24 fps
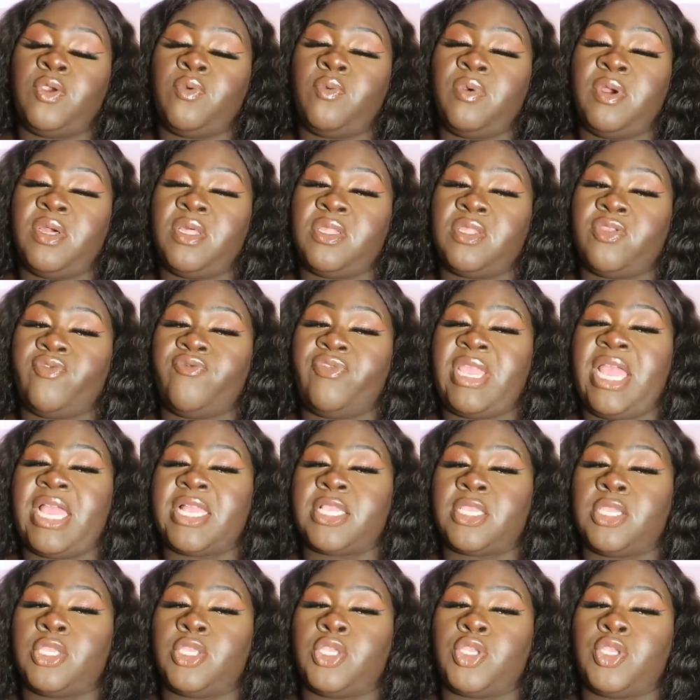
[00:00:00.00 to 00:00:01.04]
was
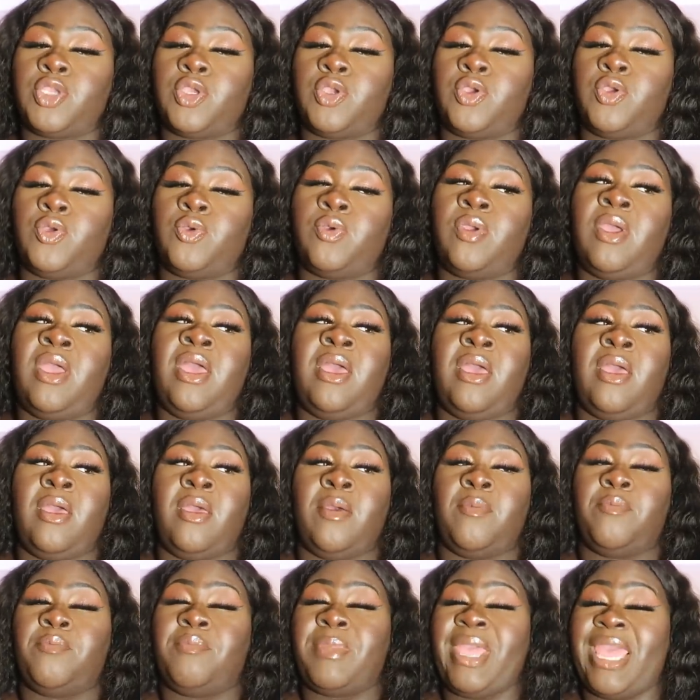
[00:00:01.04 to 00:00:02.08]
reacting to
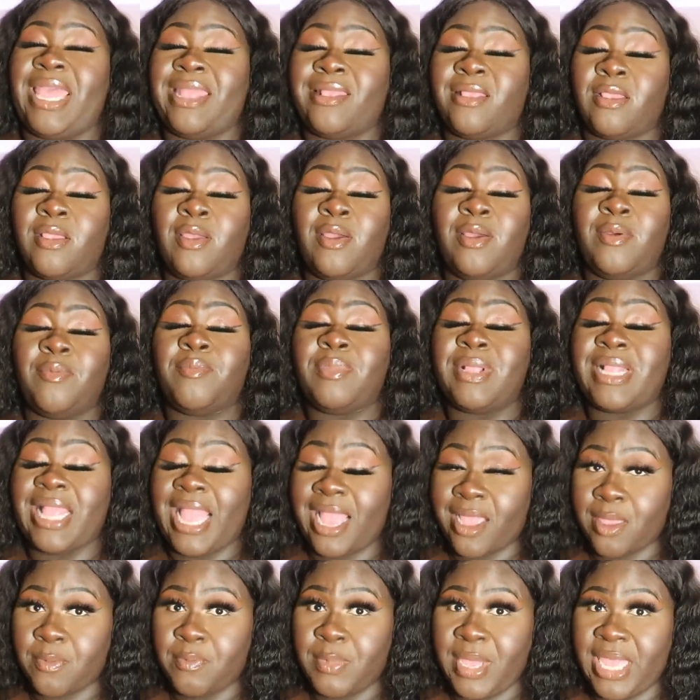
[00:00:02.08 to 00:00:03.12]
men,
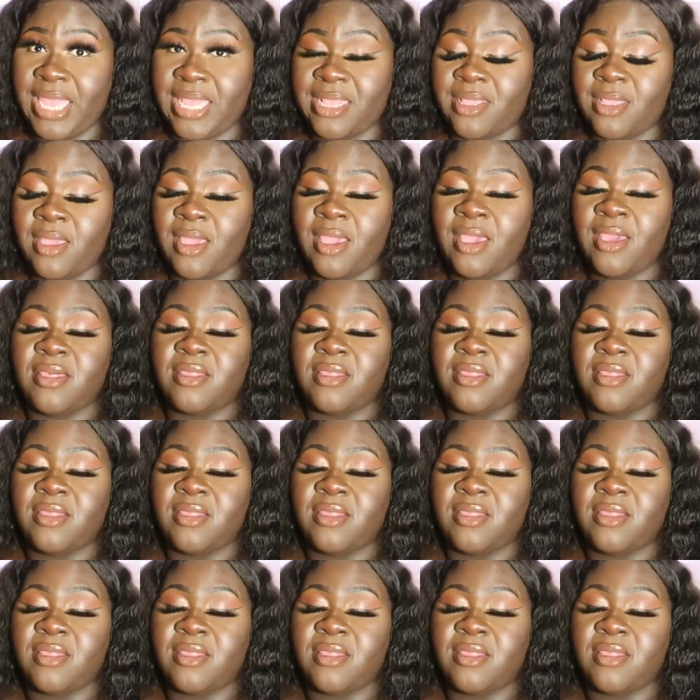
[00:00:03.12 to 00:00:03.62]
black men,